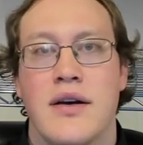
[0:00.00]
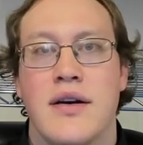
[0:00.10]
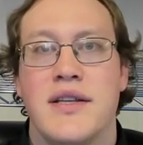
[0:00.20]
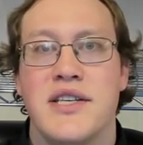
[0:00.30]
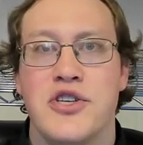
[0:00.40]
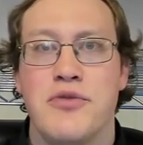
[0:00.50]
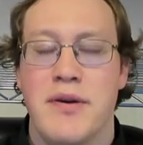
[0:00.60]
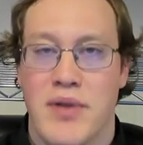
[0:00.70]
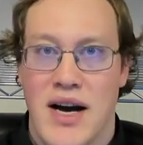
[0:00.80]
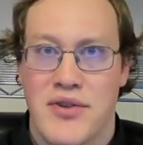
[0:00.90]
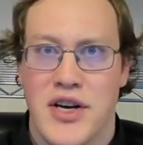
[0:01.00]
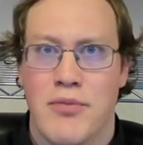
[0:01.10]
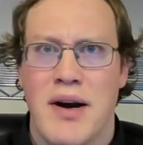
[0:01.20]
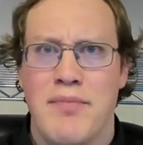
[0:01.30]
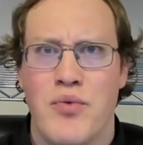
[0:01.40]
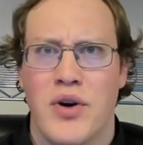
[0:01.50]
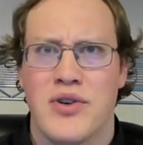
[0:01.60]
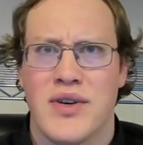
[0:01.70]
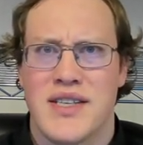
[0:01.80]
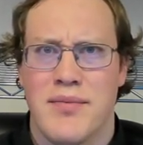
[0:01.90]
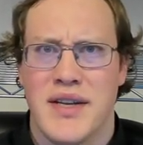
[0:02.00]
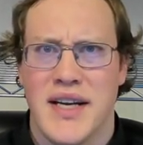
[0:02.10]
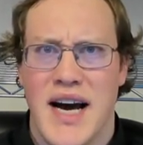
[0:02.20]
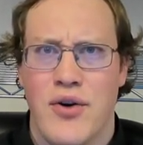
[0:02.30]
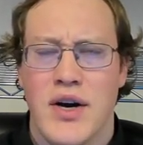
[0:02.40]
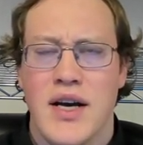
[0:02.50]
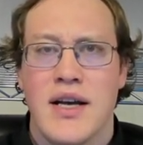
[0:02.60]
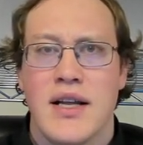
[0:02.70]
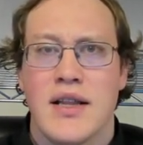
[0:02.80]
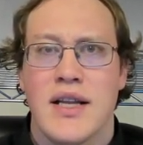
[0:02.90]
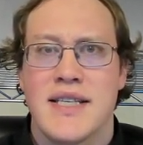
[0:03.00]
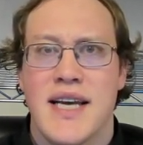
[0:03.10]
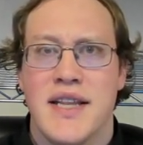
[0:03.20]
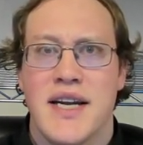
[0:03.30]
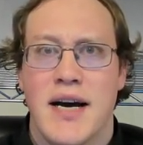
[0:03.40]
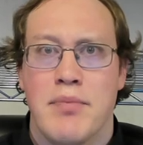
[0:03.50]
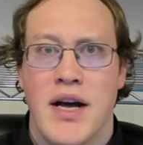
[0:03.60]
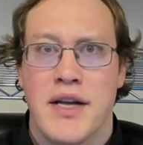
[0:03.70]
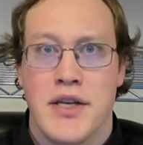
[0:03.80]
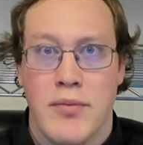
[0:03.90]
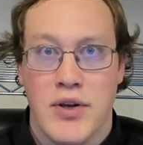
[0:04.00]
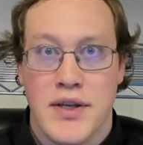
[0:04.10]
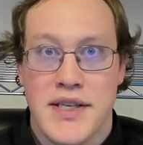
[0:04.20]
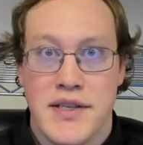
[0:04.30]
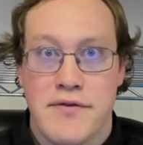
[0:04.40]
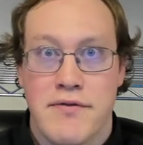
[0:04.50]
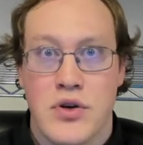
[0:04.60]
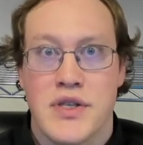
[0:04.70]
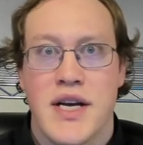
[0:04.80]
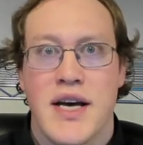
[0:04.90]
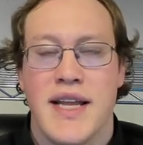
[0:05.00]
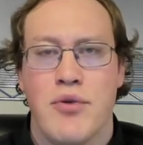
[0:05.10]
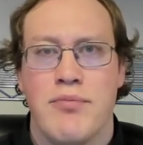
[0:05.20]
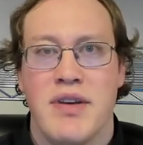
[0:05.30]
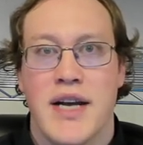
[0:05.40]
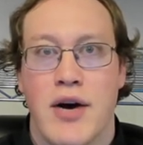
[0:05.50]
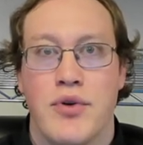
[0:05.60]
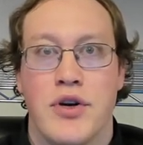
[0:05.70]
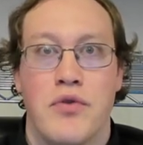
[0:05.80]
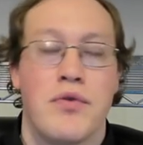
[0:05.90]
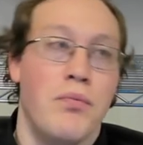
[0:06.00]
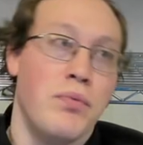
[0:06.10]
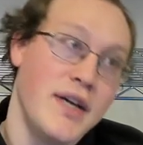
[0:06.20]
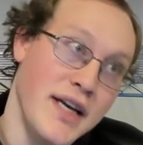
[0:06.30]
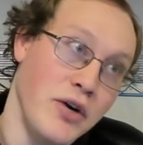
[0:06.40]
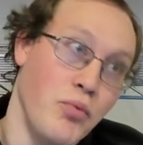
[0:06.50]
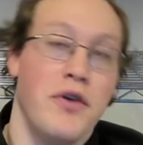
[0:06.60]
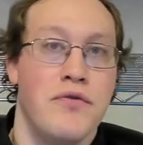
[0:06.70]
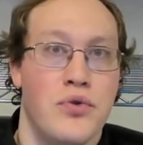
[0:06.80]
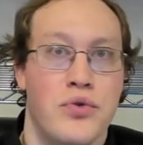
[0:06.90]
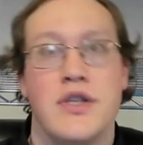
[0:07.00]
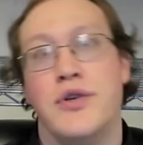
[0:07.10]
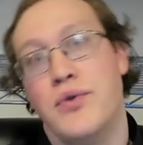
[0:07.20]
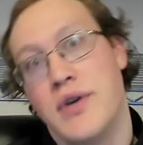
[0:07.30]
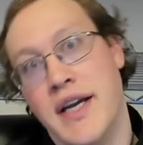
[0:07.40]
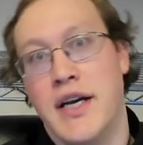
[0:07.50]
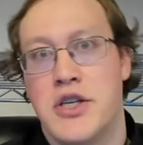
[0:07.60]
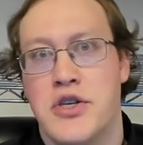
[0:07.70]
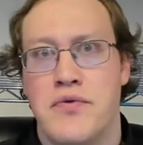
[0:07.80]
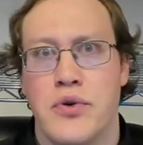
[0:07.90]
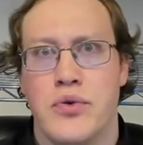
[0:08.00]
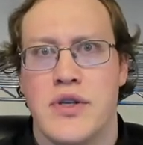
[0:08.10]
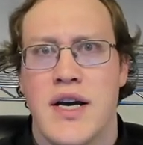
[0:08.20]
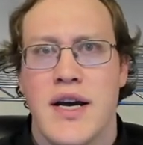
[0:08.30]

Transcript: These two people out there might be wondering something now. Let's say that I apply the doubling season first. That would mean that I would go from getting one food to getting two foods.